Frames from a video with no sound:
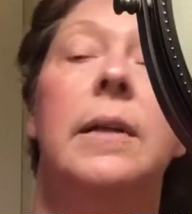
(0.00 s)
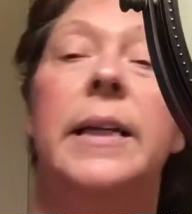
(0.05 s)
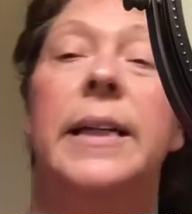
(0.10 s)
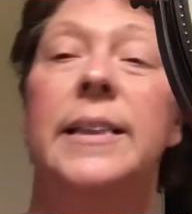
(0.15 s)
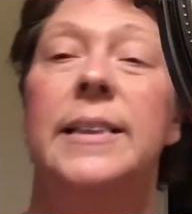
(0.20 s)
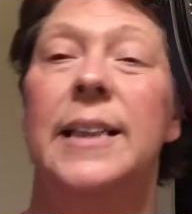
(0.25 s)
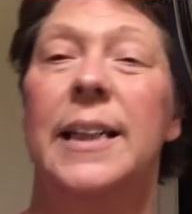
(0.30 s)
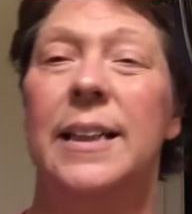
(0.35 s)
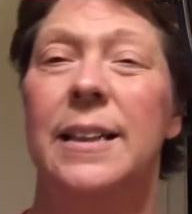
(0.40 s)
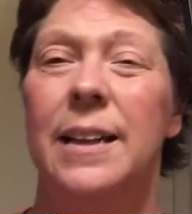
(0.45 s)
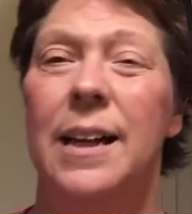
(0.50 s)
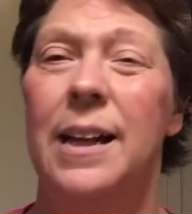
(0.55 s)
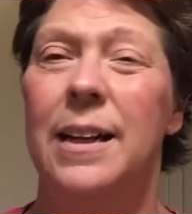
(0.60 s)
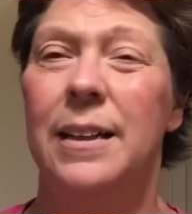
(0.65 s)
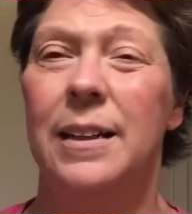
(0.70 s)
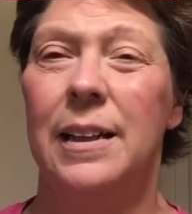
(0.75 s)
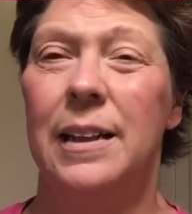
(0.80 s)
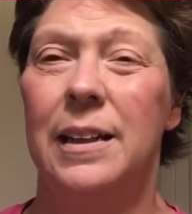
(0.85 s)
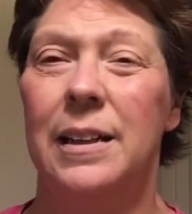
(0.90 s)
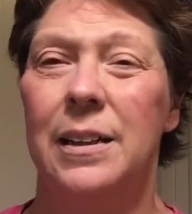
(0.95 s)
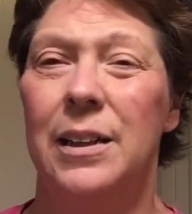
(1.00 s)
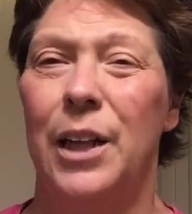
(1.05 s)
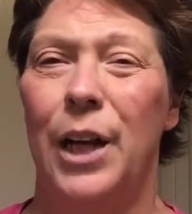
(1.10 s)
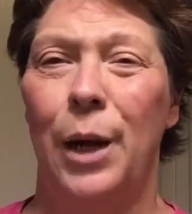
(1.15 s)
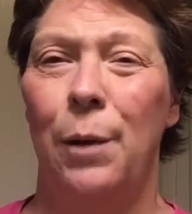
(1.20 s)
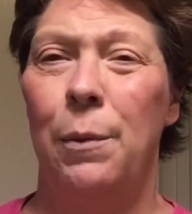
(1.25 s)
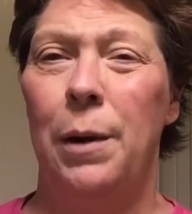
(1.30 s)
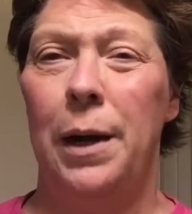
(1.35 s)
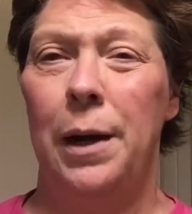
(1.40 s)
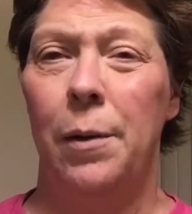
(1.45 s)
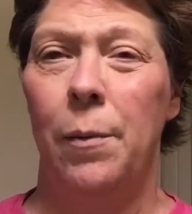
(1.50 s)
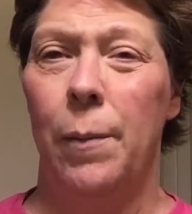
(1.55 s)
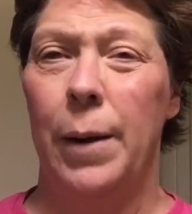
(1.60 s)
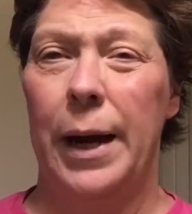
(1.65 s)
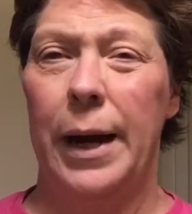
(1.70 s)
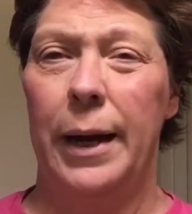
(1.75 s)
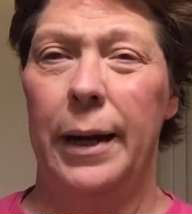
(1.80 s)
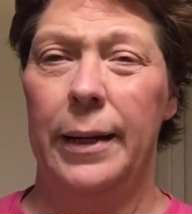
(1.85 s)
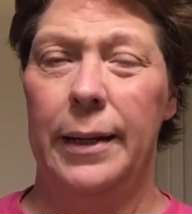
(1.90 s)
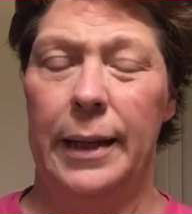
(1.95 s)
Is that kind of going
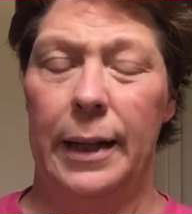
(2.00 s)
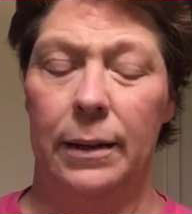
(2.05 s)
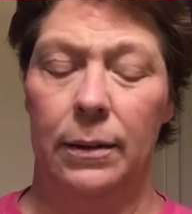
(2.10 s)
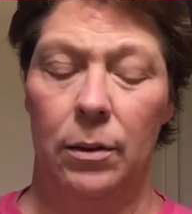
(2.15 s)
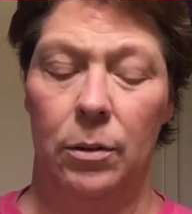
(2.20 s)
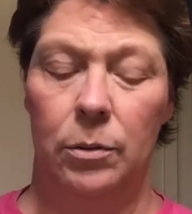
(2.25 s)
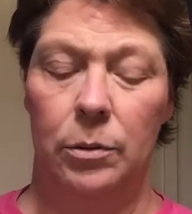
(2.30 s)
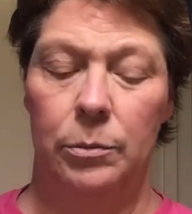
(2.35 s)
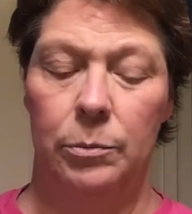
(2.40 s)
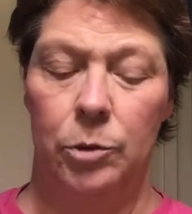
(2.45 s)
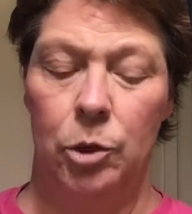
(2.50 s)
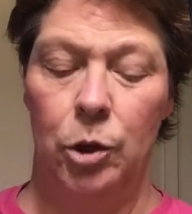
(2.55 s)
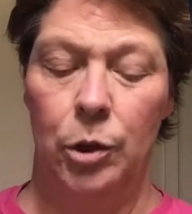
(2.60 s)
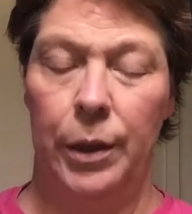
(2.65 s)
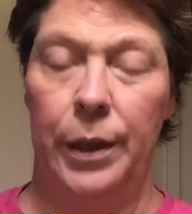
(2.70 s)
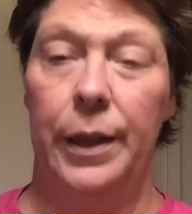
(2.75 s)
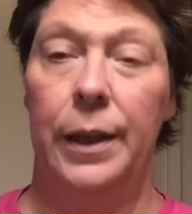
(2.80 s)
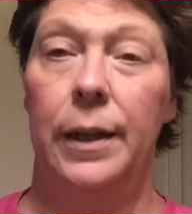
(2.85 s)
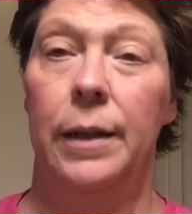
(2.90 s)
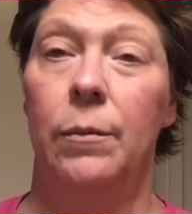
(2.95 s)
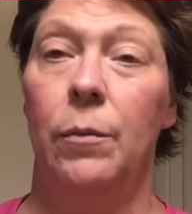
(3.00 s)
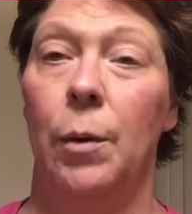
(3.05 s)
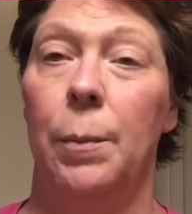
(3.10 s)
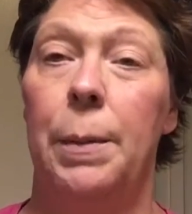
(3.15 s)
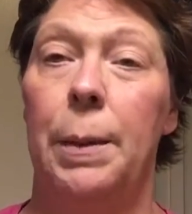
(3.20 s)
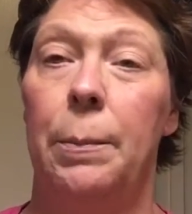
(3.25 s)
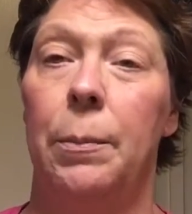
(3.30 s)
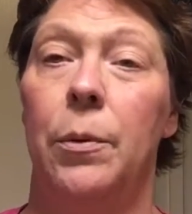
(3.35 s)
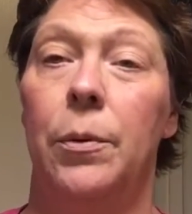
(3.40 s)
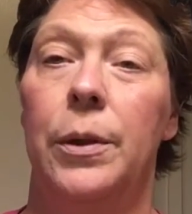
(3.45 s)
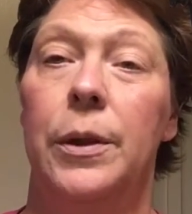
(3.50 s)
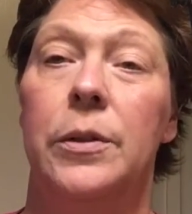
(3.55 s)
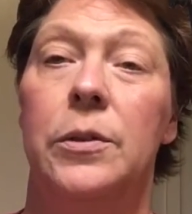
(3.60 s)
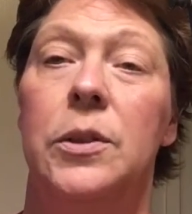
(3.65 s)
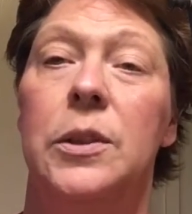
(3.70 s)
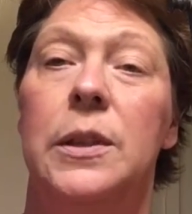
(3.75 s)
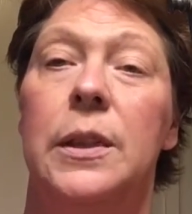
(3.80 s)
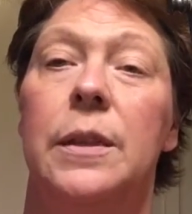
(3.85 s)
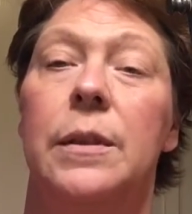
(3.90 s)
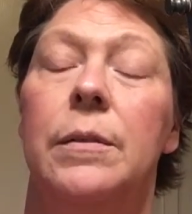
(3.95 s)
away, that little trend where people
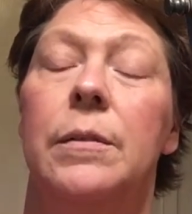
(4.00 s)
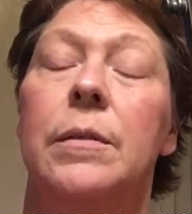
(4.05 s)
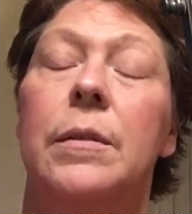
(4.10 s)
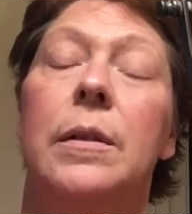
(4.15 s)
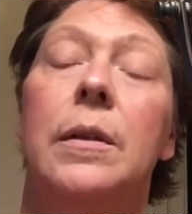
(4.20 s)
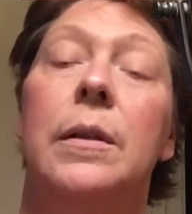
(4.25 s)
used to